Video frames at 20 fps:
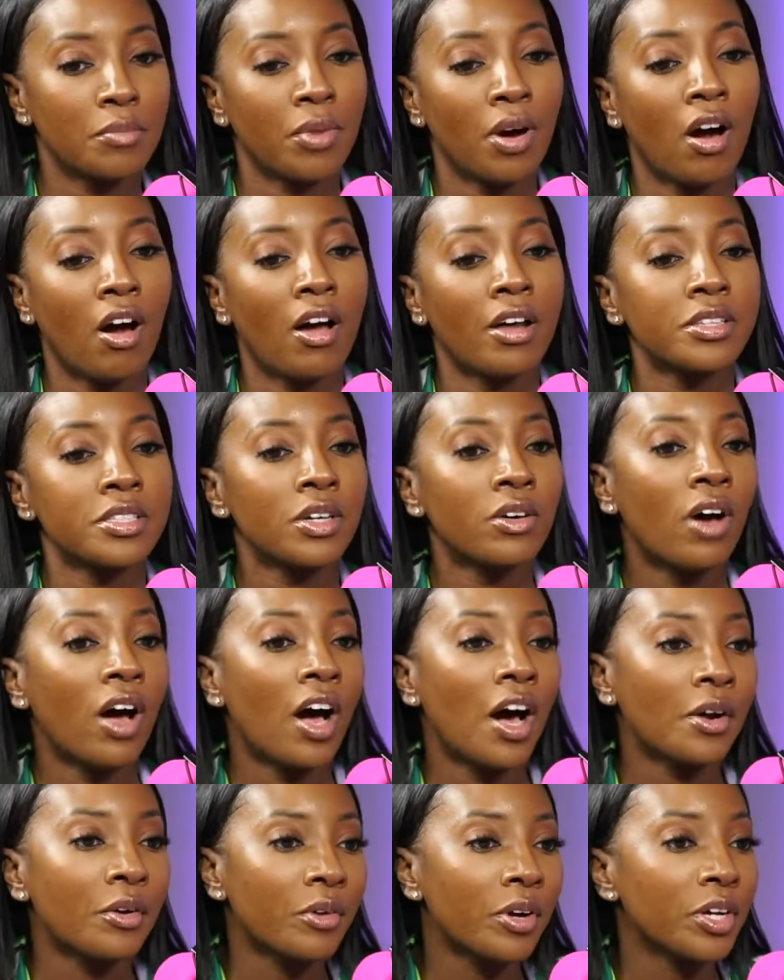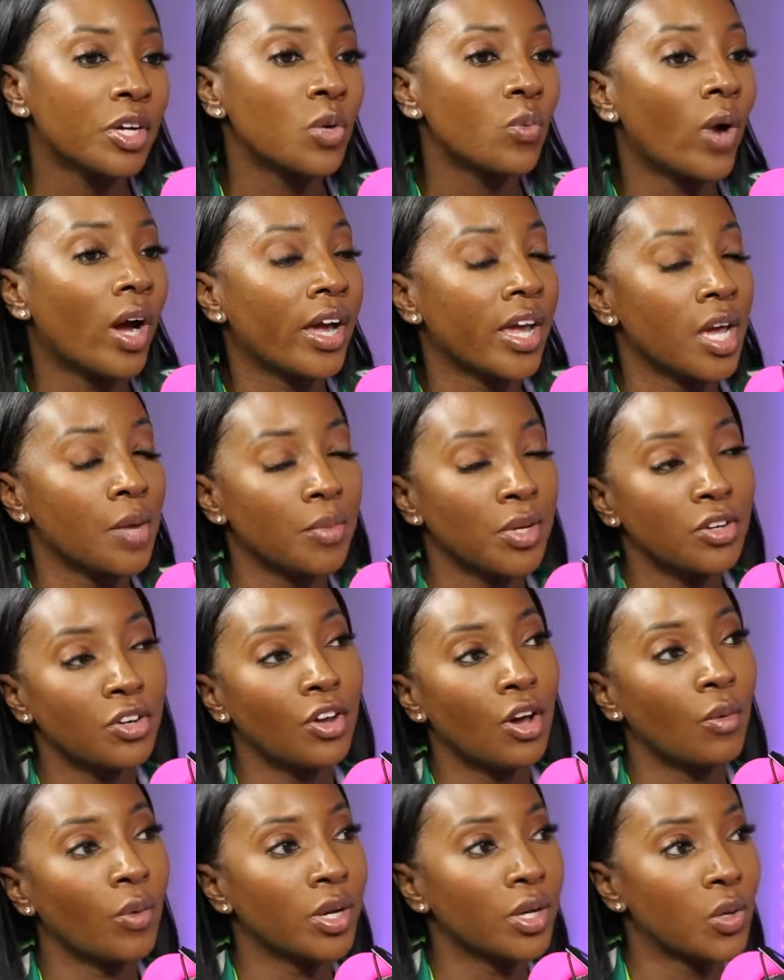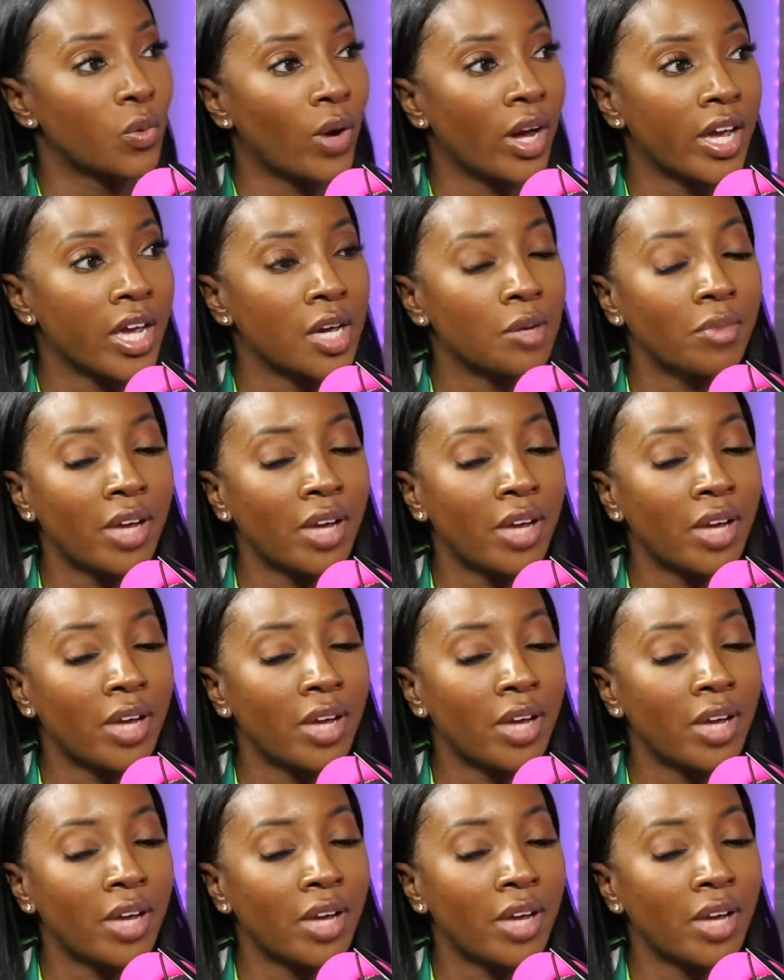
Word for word: but also honoring who I am and knowing who I am.